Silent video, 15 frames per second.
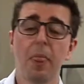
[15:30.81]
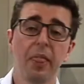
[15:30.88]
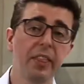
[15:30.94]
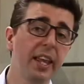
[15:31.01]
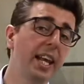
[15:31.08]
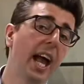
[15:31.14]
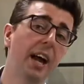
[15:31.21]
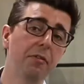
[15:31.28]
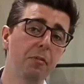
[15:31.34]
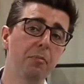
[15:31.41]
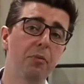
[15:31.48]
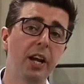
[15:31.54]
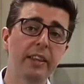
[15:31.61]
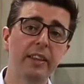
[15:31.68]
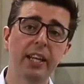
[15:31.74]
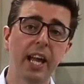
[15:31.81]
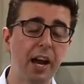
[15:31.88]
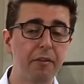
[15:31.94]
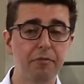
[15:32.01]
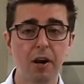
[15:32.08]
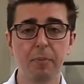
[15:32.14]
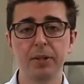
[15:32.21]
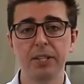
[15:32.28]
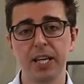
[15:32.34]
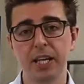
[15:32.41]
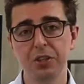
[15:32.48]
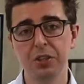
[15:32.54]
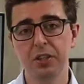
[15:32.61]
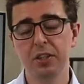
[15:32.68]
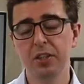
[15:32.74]
They have a brand, they have
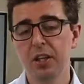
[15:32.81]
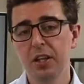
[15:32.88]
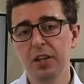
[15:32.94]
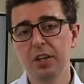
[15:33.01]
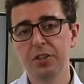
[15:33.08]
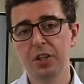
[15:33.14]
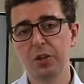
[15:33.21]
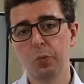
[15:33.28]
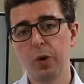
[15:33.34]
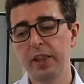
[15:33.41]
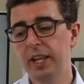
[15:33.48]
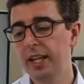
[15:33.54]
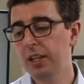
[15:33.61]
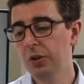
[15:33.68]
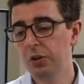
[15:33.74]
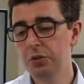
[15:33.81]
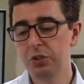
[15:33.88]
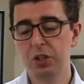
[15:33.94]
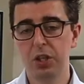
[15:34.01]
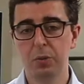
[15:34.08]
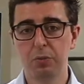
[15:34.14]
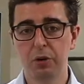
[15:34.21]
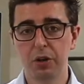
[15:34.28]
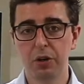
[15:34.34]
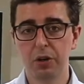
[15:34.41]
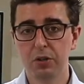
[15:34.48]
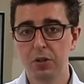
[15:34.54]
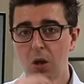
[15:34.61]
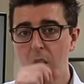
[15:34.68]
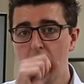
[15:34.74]
reputation, so that when they launch a new product,